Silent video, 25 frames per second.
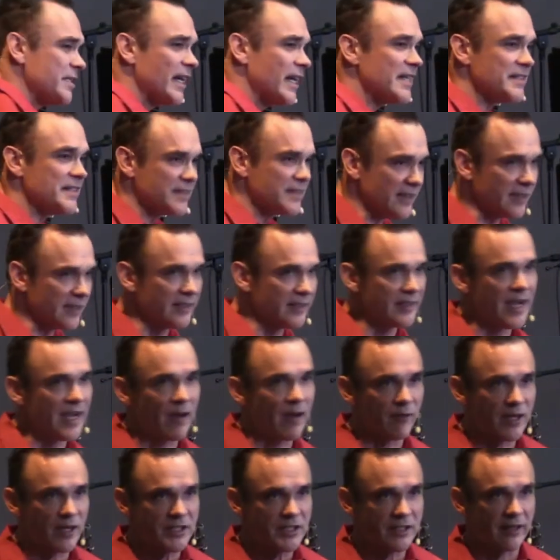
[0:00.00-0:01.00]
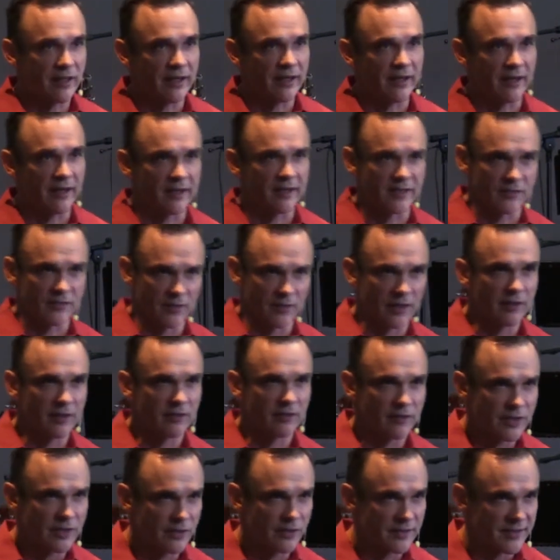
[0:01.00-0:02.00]
guys to not rush out of here because we're
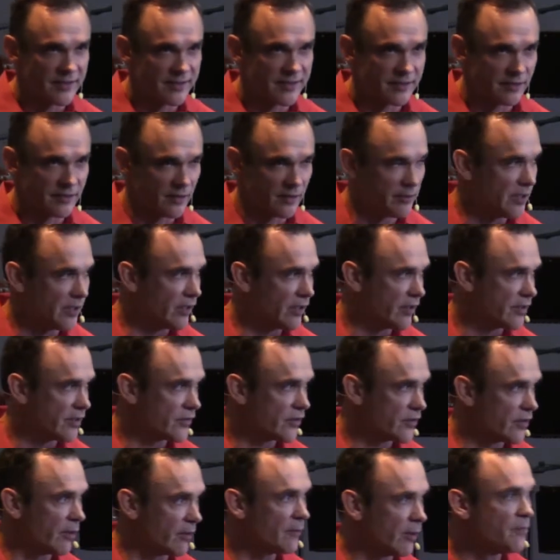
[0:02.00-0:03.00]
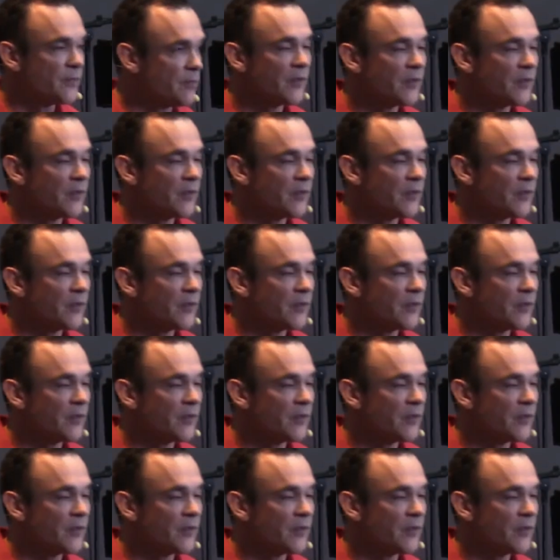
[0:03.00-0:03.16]
we're doing this a little bit earlier than normal.